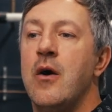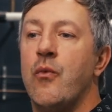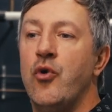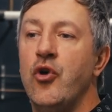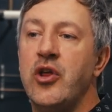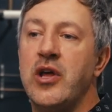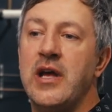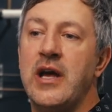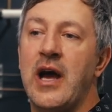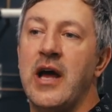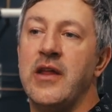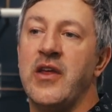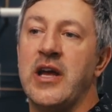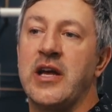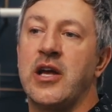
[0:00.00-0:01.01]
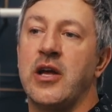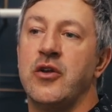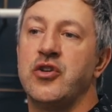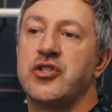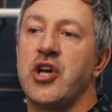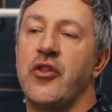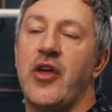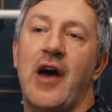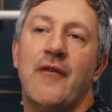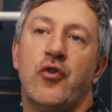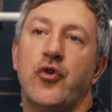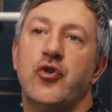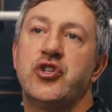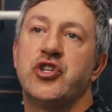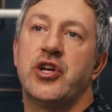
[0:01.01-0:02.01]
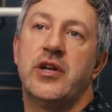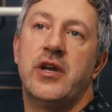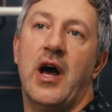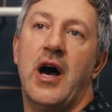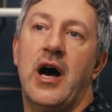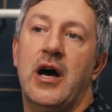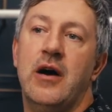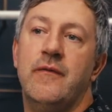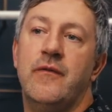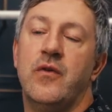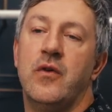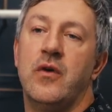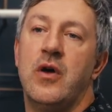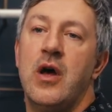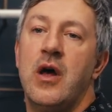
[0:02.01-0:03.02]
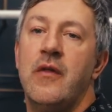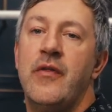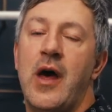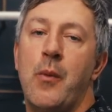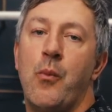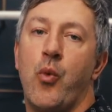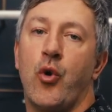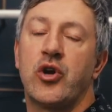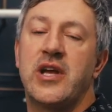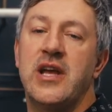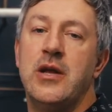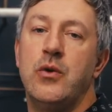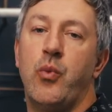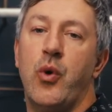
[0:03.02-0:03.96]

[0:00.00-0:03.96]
really, I think you saw the evolution of them working